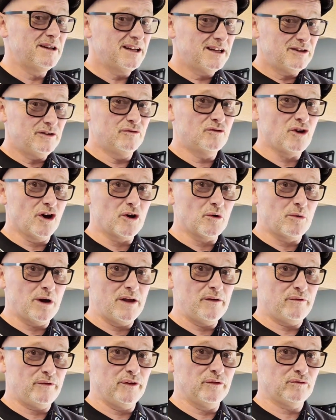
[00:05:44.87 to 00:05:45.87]
You've got to wait
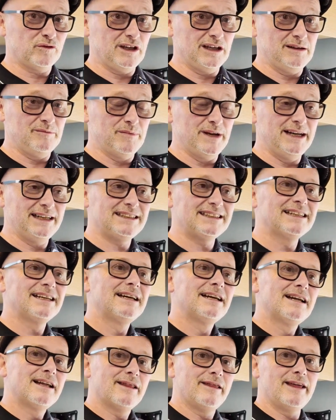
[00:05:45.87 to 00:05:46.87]
15 minutes,
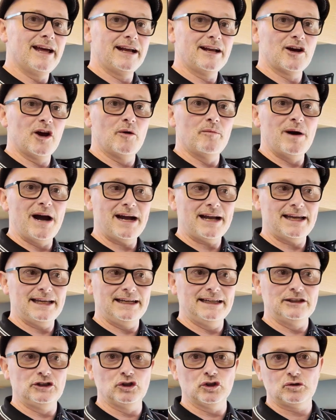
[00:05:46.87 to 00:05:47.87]
then go back in
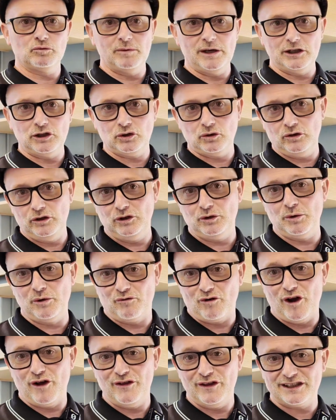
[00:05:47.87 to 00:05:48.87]
and just make sure you do it
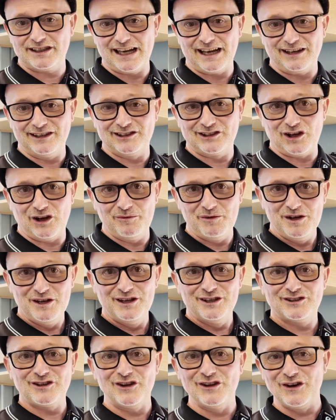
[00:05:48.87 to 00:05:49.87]
right the second time
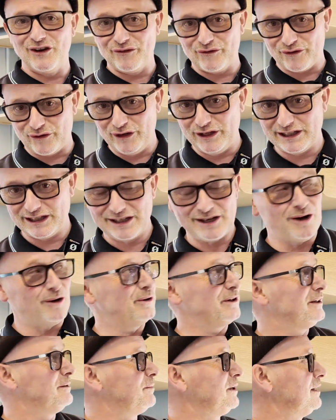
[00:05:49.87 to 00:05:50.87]
so you're not freezing cold
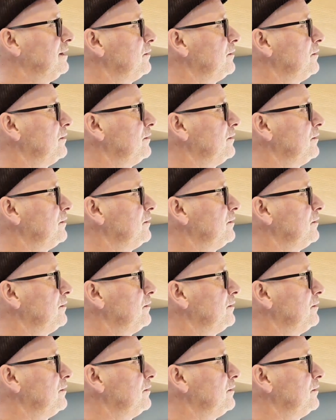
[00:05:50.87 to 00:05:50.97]
in the middle of the